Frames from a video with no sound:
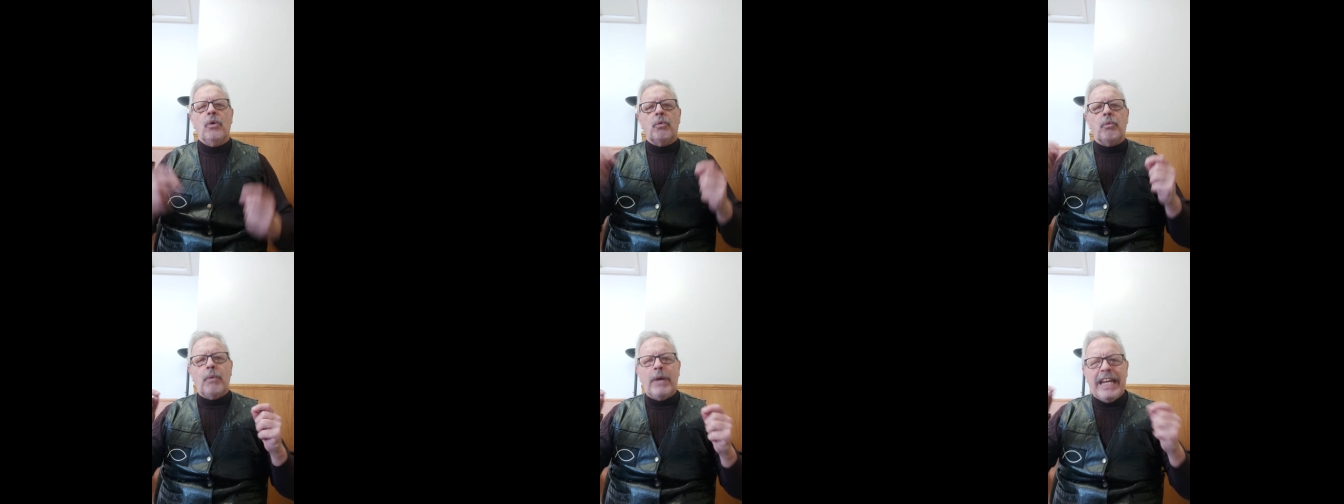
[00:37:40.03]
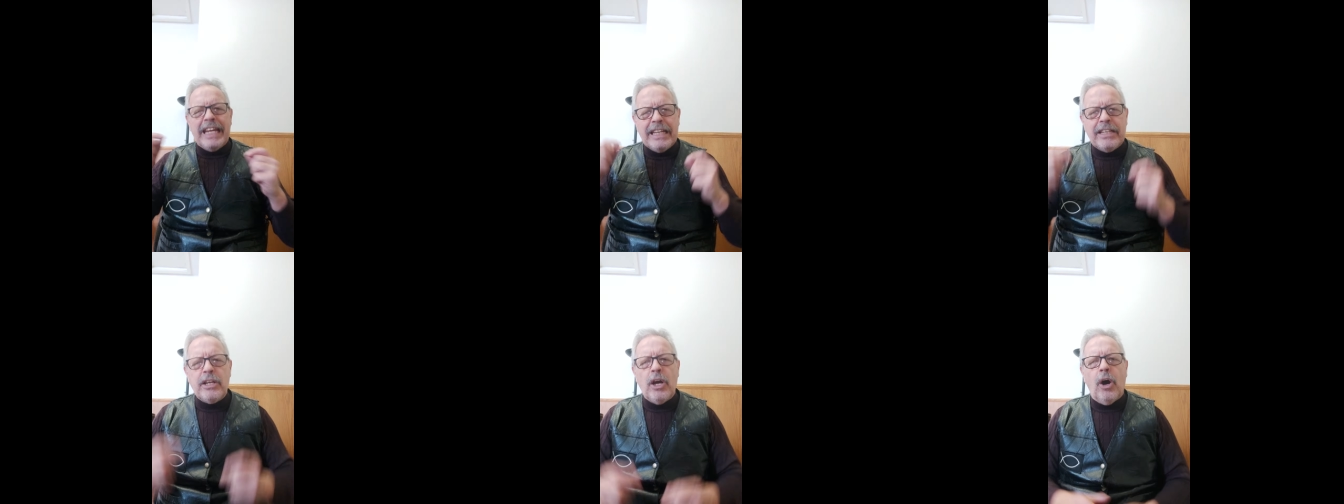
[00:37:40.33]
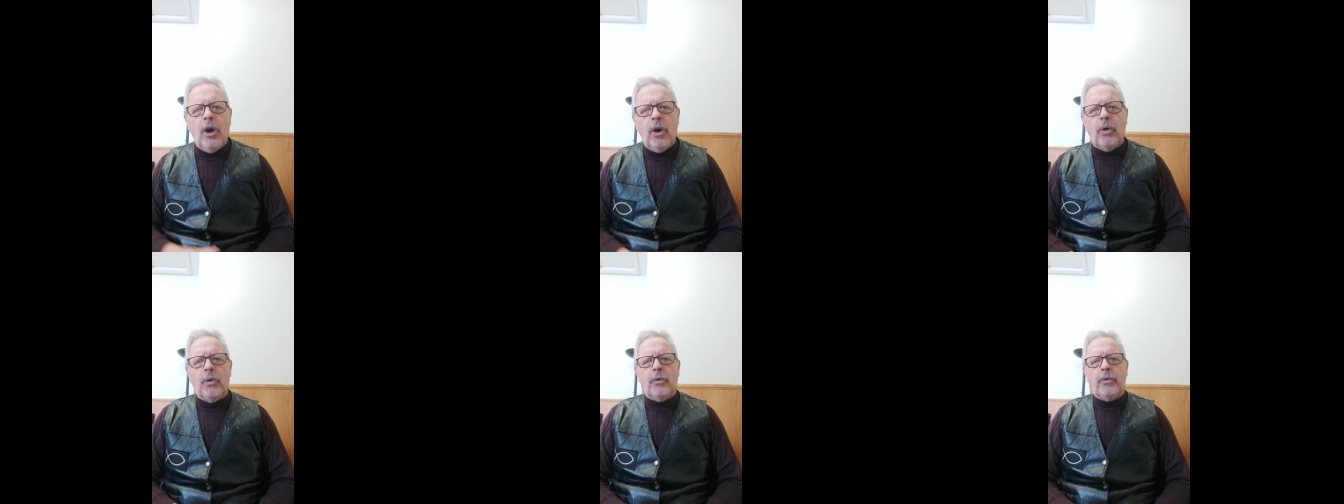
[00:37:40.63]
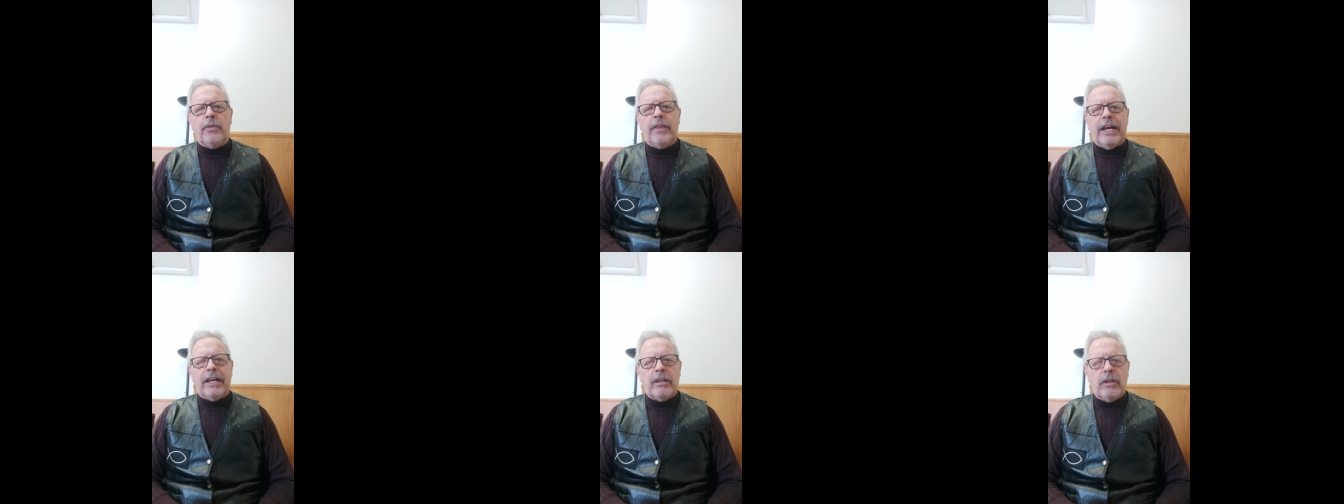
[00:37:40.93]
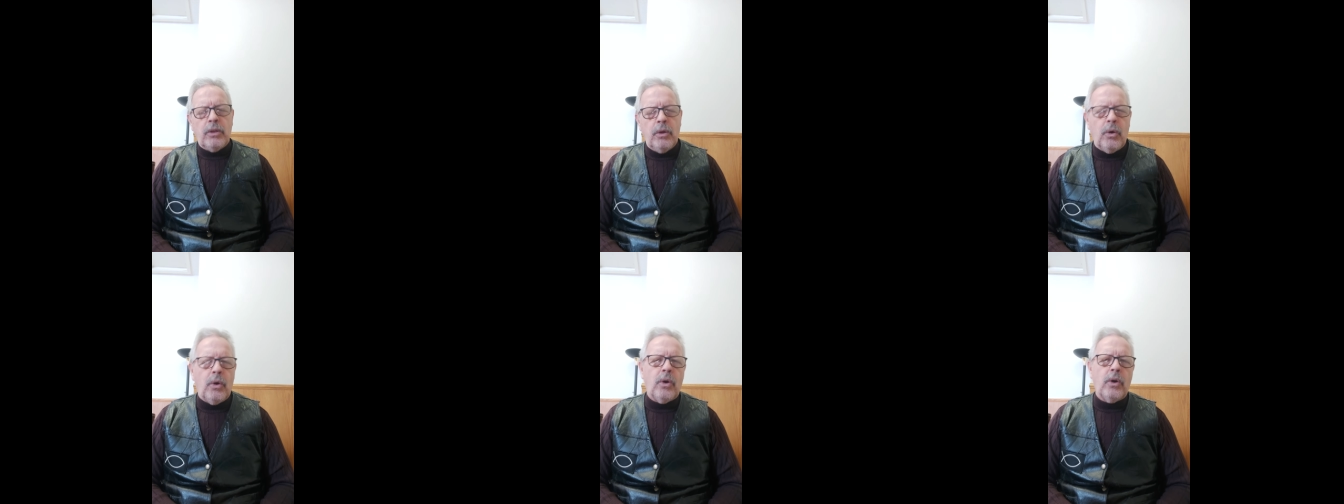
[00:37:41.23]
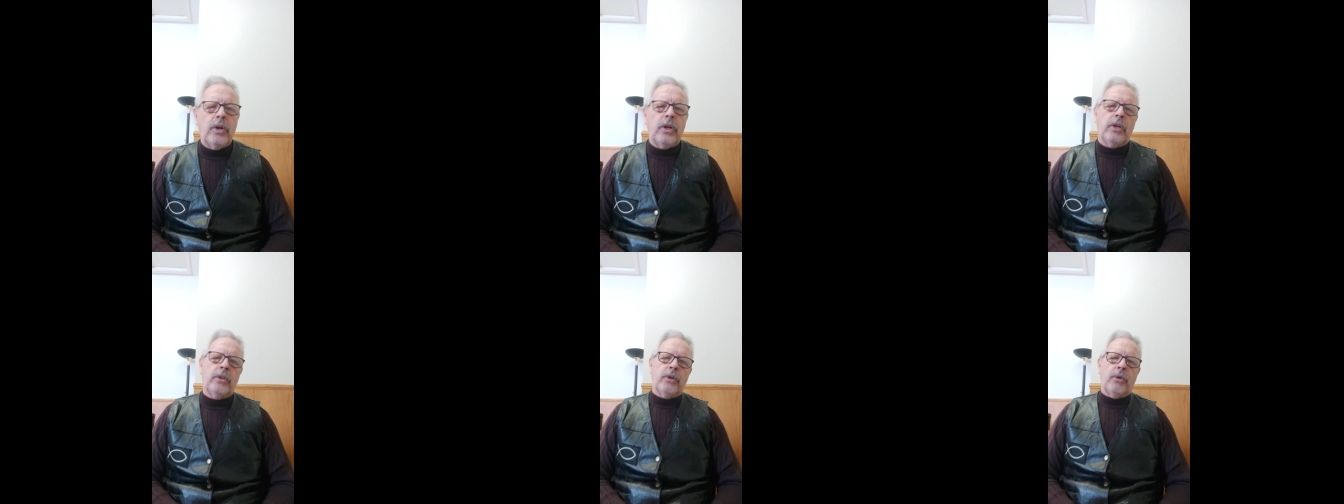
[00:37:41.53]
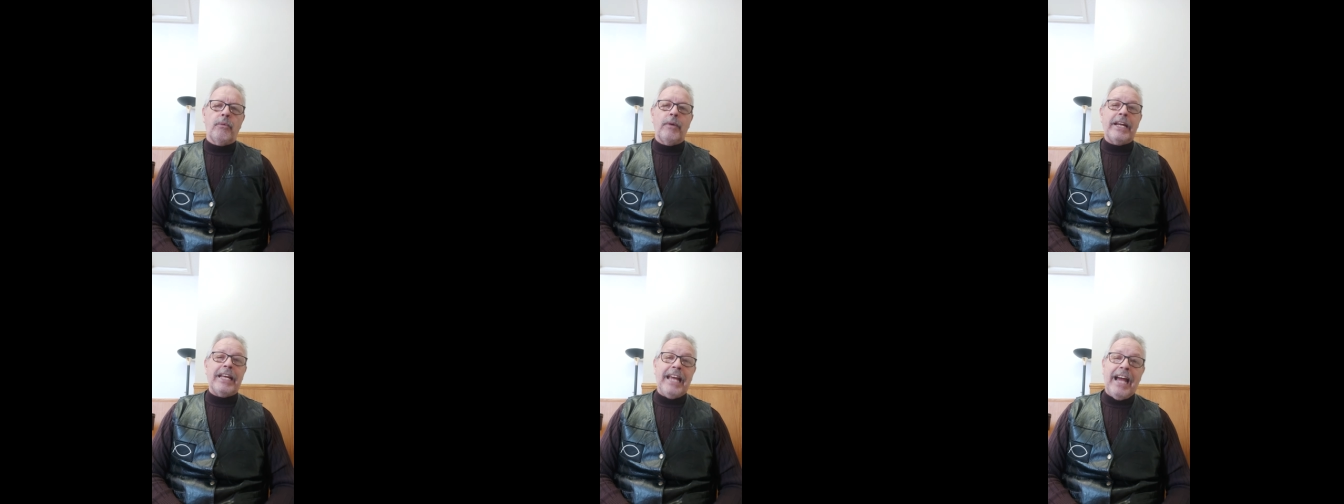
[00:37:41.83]
We know that, Lord, the
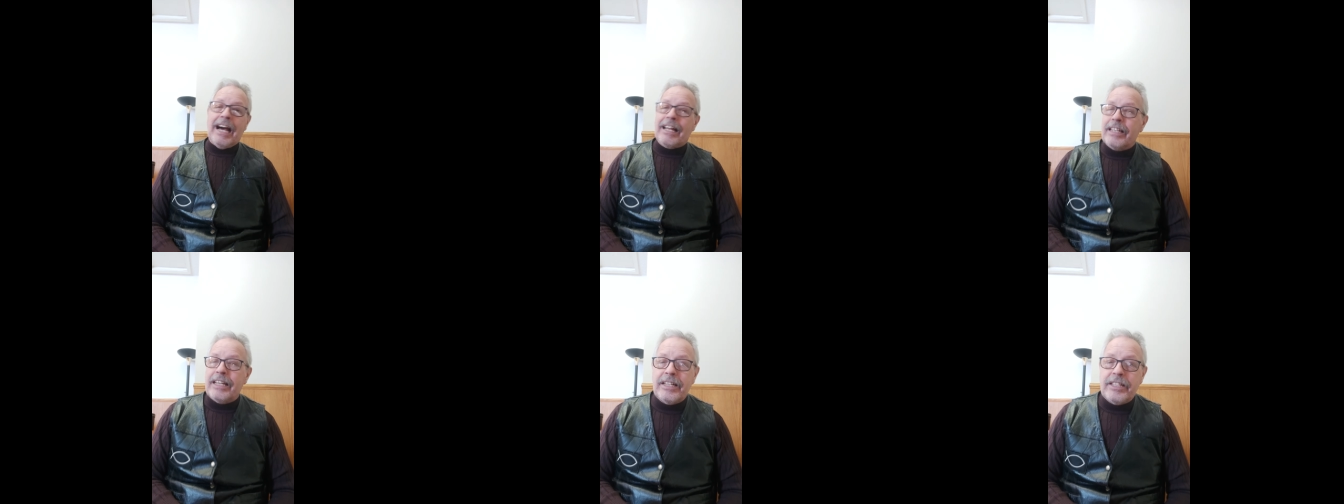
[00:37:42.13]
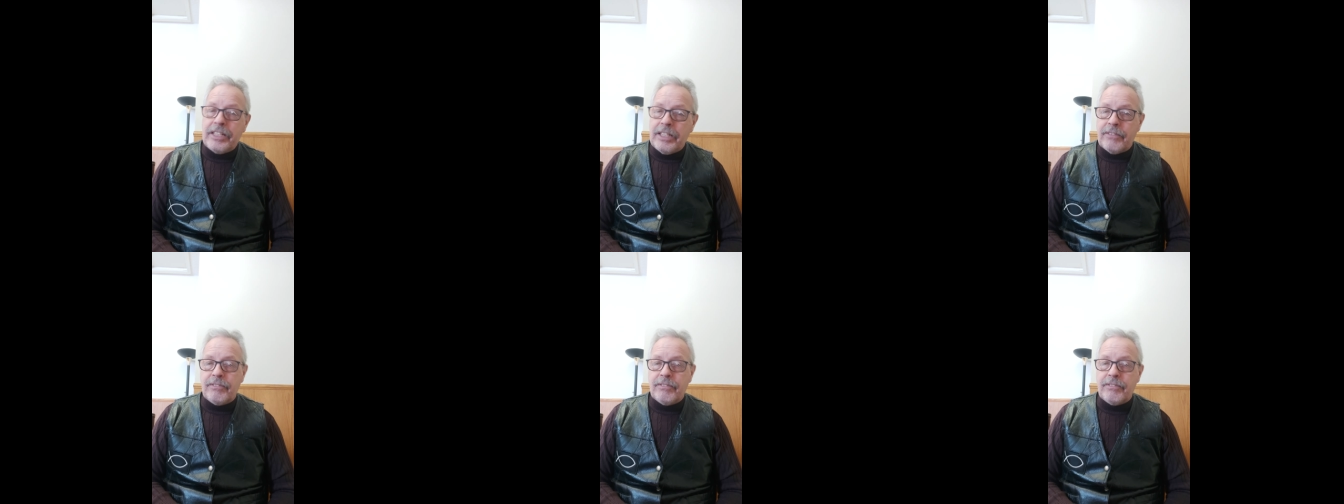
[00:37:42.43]
reality